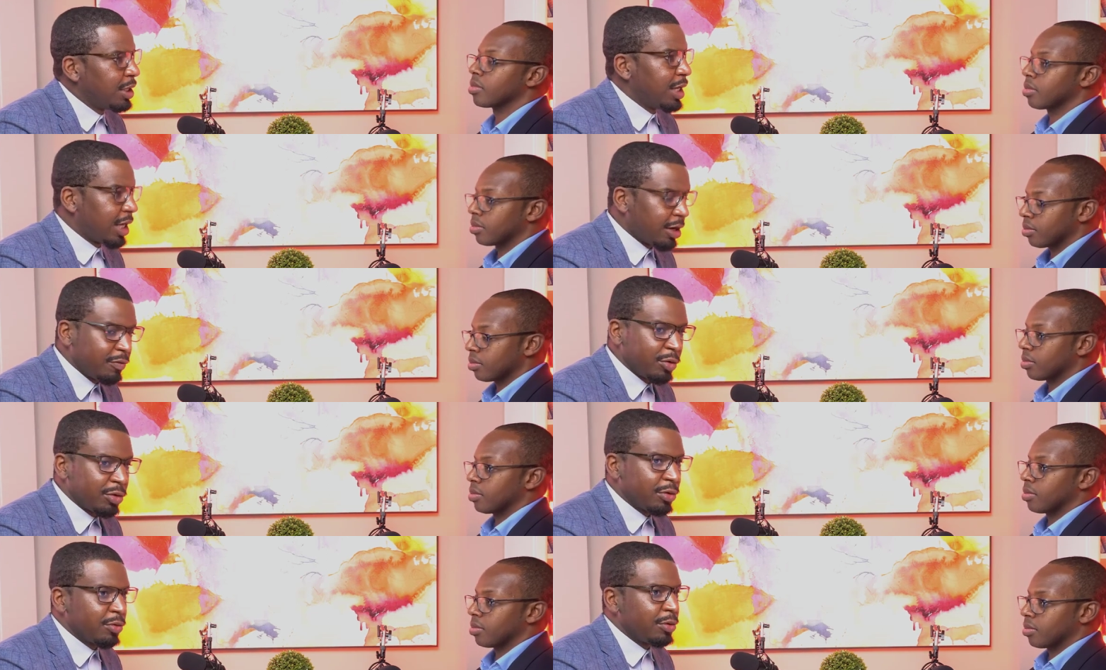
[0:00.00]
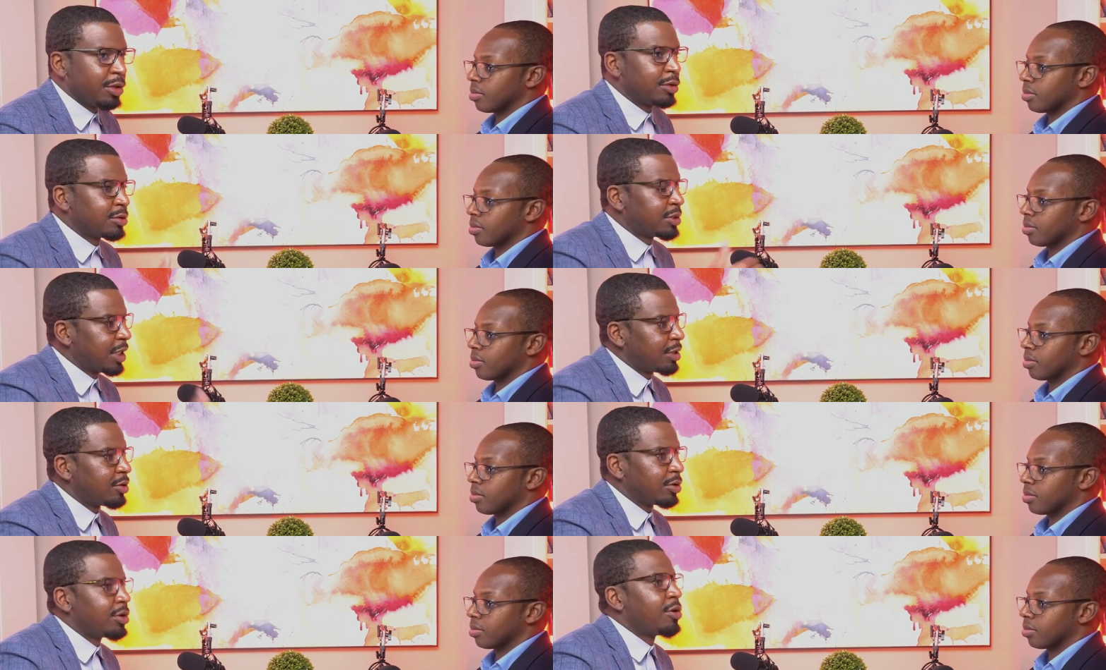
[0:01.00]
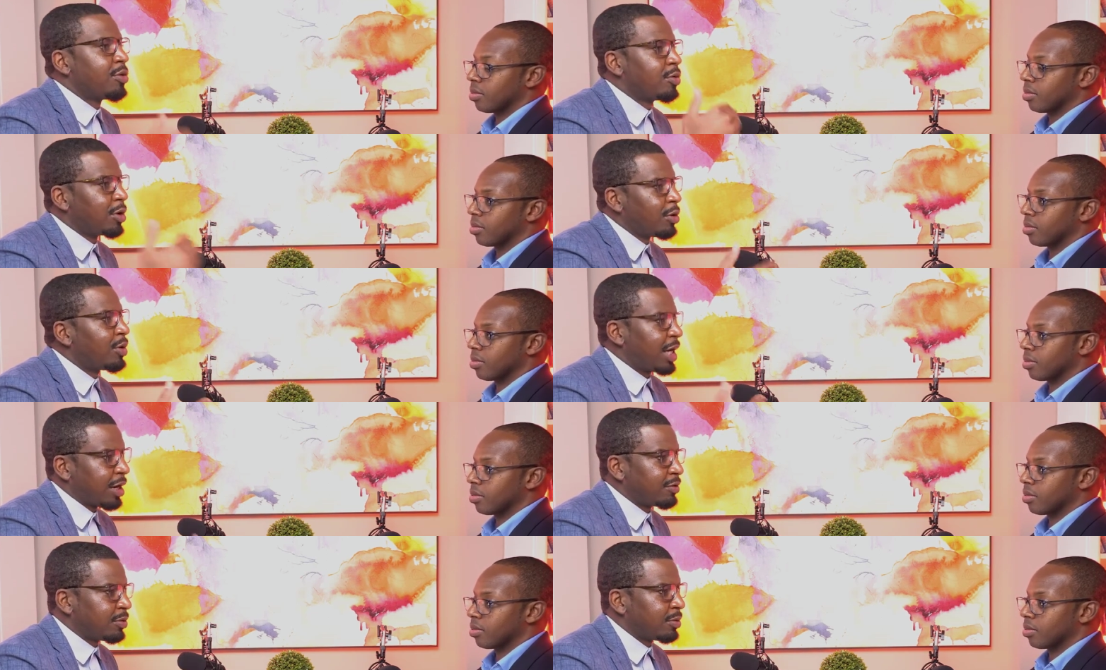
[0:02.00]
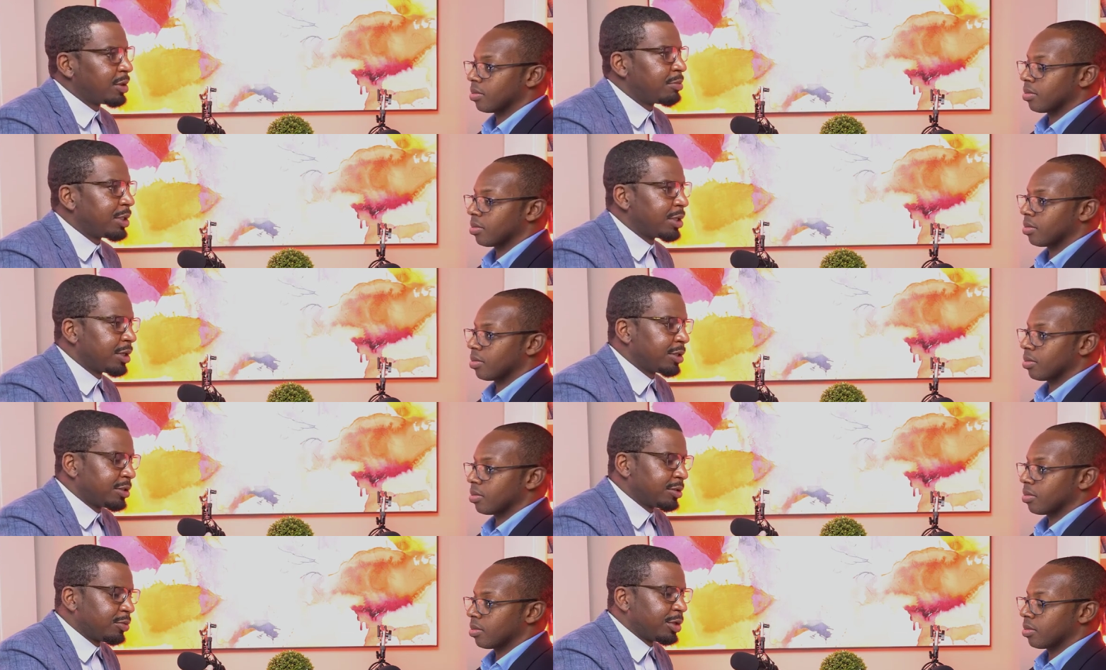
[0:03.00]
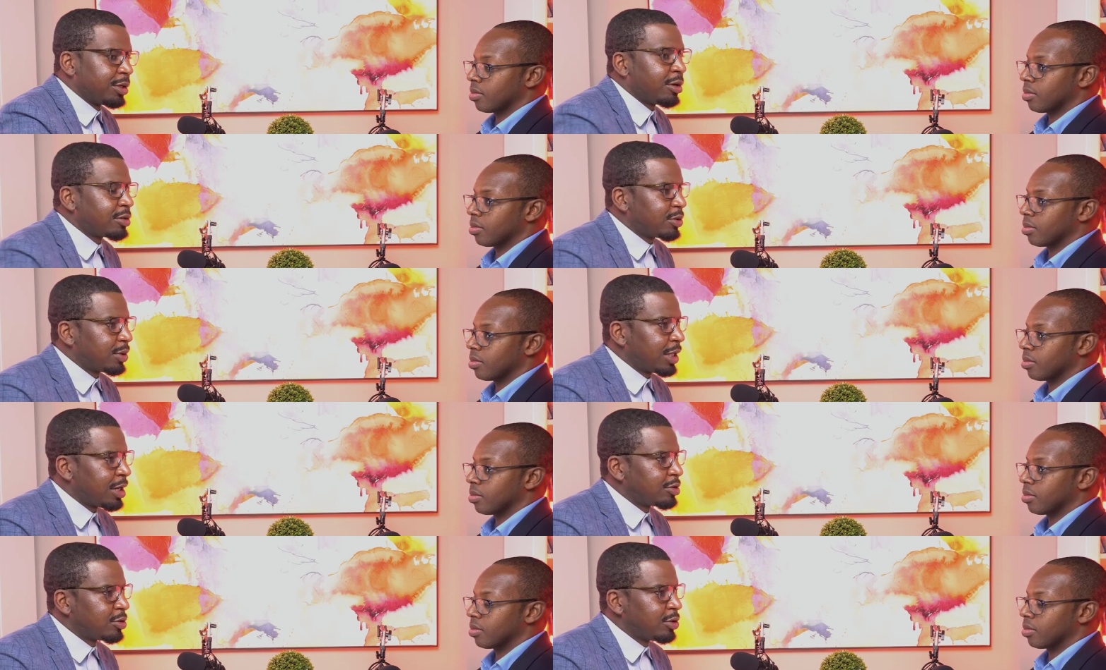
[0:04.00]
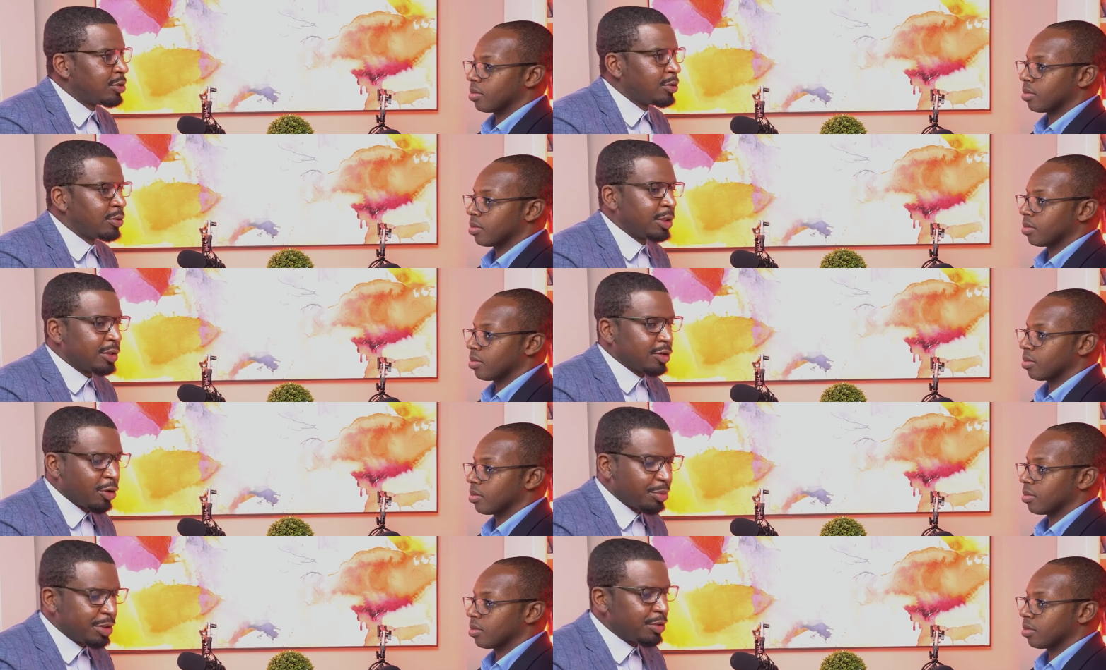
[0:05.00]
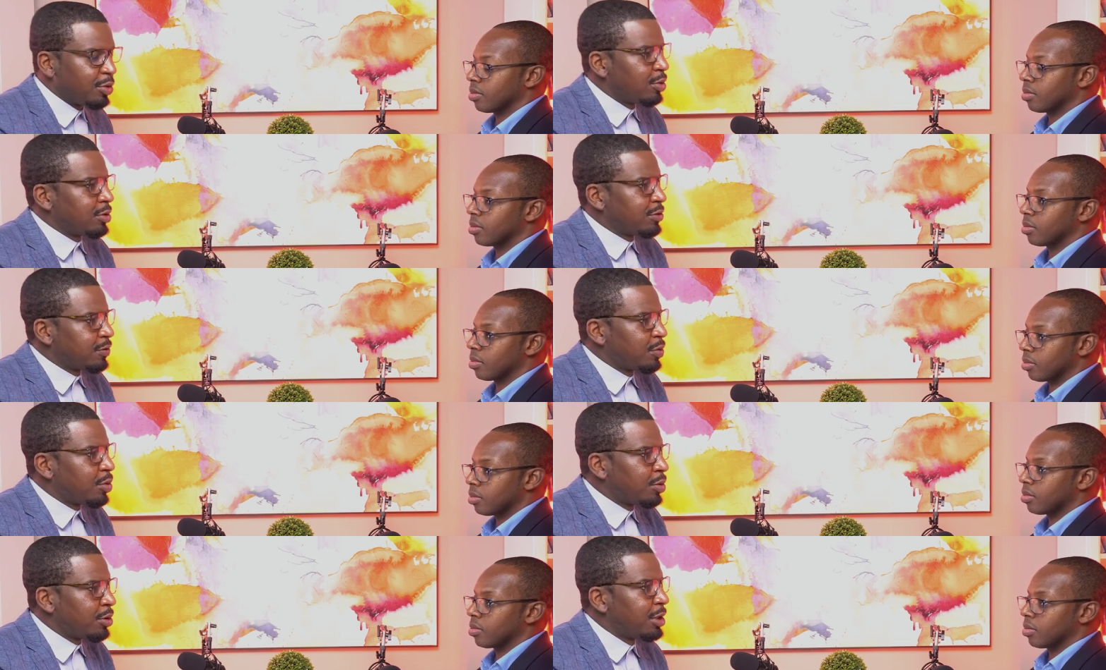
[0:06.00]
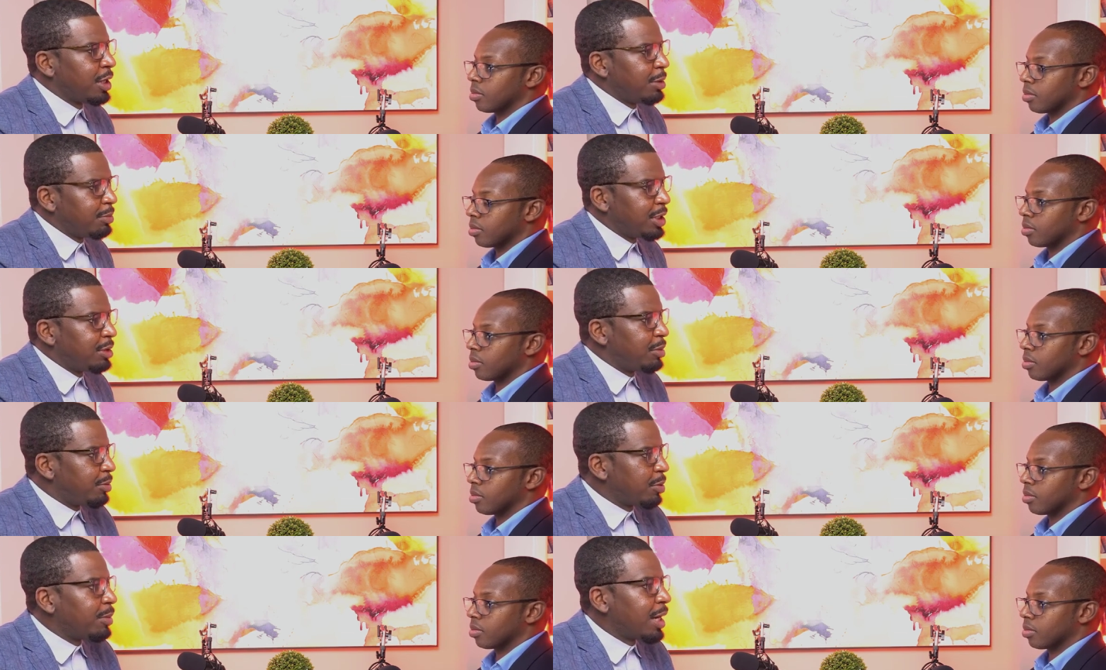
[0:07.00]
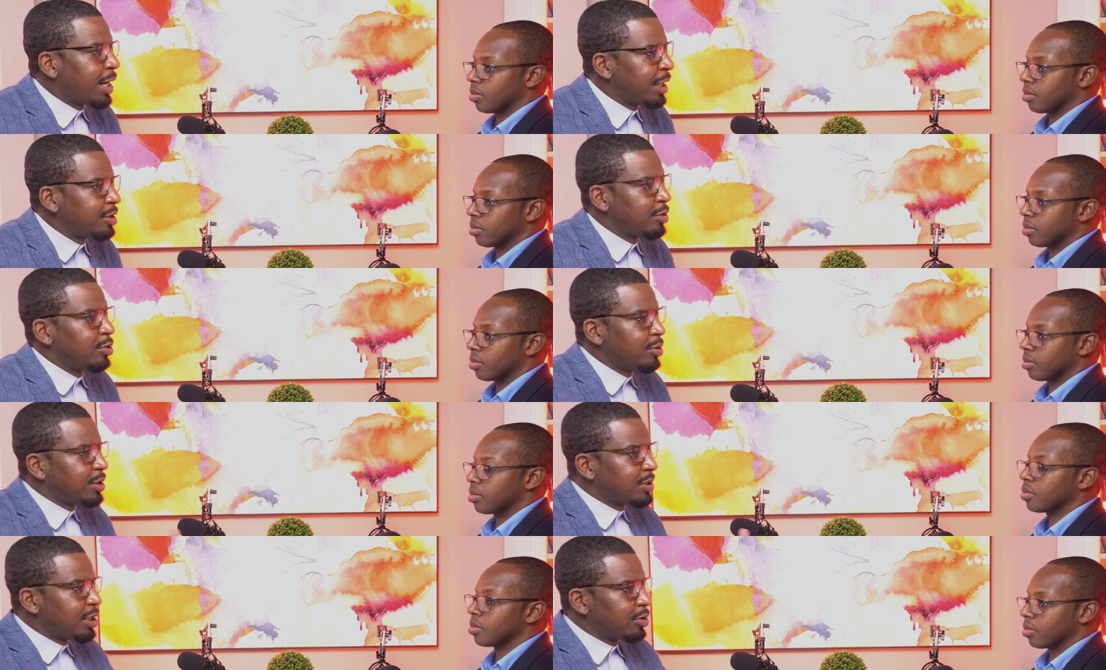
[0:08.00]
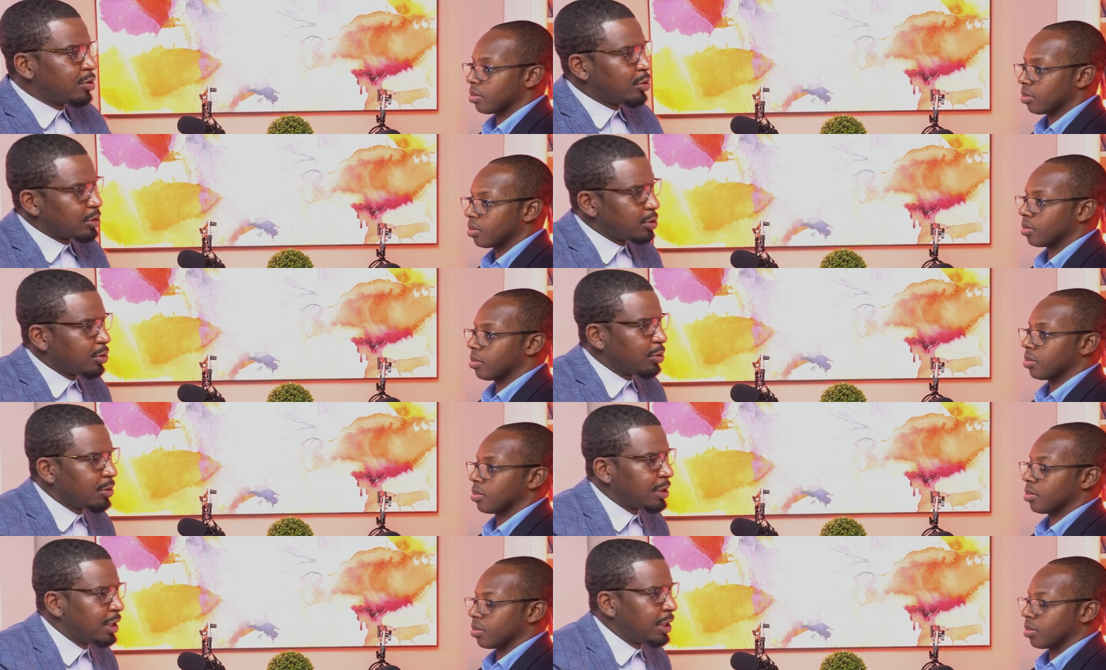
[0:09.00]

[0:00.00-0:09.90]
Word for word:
Speaker 1: Have your career, set your goal, go after it, because what it also allows you to do is open doors for many people behind you. You could tell your story